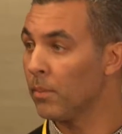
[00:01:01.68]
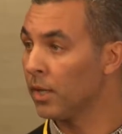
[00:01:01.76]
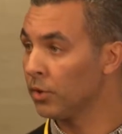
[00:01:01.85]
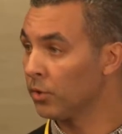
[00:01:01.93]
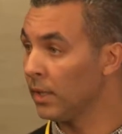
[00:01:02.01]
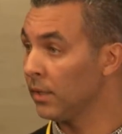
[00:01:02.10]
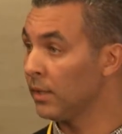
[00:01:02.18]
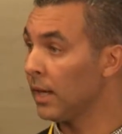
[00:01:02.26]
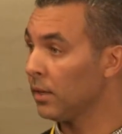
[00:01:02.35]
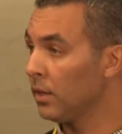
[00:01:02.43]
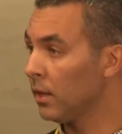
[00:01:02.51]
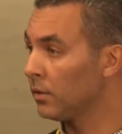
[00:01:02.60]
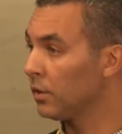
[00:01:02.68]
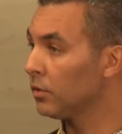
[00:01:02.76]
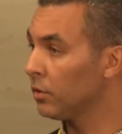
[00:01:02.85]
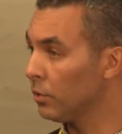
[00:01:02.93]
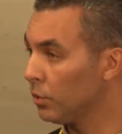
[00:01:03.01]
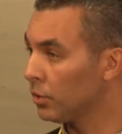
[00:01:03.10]
monitoring and diagnostic
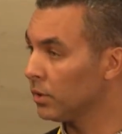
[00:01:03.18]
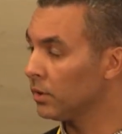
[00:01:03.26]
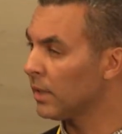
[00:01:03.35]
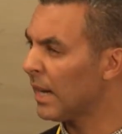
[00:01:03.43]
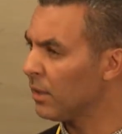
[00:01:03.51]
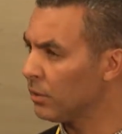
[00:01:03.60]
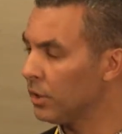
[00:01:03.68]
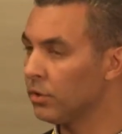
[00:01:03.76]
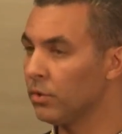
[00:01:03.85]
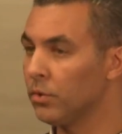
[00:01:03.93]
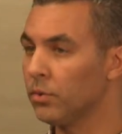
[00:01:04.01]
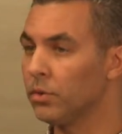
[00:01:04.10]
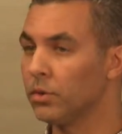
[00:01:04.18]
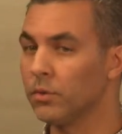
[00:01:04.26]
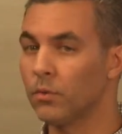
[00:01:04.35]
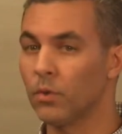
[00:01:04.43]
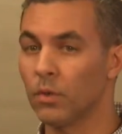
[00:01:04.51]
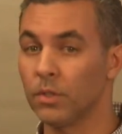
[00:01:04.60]
solutions, IoT solutions
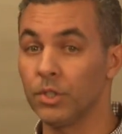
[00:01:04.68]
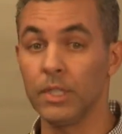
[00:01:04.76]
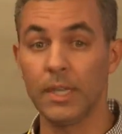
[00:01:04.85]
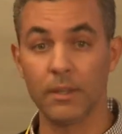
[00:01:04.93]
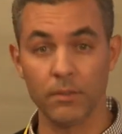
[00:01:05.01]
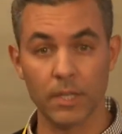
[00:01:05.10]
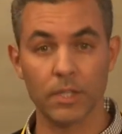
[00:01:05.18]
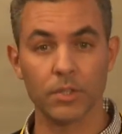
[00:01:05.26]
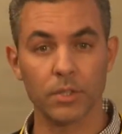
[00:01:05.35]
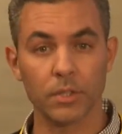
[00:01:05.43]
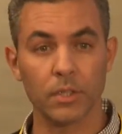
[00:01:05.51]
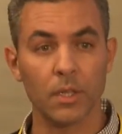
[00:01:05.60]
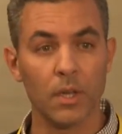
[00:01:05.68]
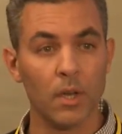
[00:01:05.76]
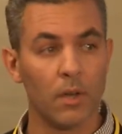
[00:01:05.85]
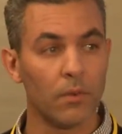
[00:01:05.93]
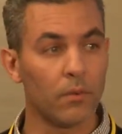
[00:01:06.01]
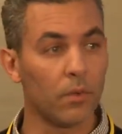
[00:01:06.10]
for GE Aviation,
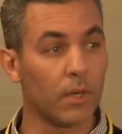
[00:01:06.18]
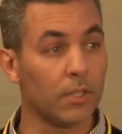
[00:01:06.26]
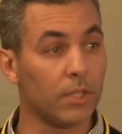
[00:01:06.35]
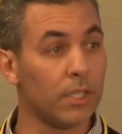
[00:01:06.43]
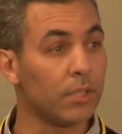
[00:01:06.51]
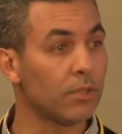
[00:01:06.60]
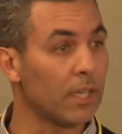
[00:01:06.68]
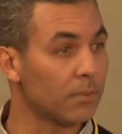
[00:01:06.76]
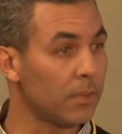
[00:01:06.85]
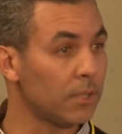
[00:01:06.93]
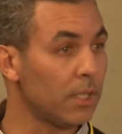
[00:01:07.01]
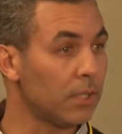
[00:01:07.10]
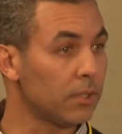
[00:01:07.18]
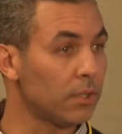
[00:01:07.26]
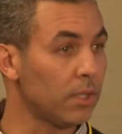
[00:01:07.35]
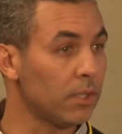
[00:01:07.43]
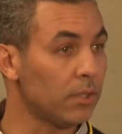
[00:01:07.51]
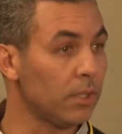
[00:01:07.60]
for GE
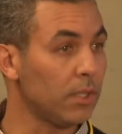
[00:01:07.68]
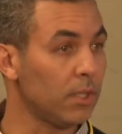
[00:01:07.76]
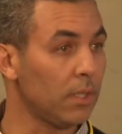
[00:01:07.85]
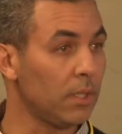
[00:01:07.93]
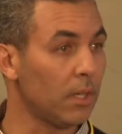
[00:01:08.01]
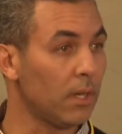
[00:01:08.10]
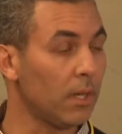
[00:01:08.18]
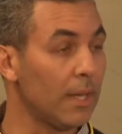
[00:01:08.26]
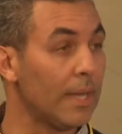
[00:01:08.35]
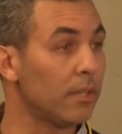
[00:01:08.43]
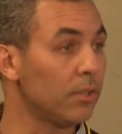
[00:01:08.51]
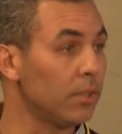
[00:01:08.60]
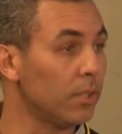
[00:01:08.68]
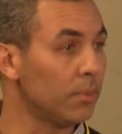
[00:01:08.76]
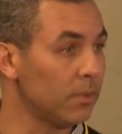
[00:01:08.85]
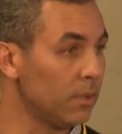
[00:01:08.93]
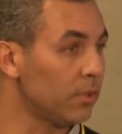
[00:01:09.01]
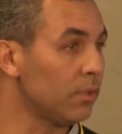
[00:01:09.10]
Transportation, and GE Energy
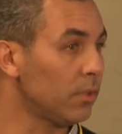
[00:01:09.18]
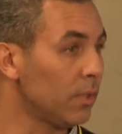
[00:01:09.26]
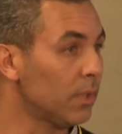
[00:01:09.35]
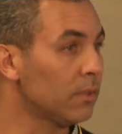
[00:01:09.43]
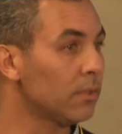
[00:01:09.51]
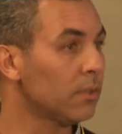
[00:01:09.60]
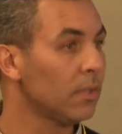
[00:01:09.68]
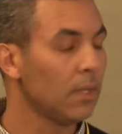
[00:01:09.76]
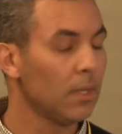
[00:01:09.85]
business units.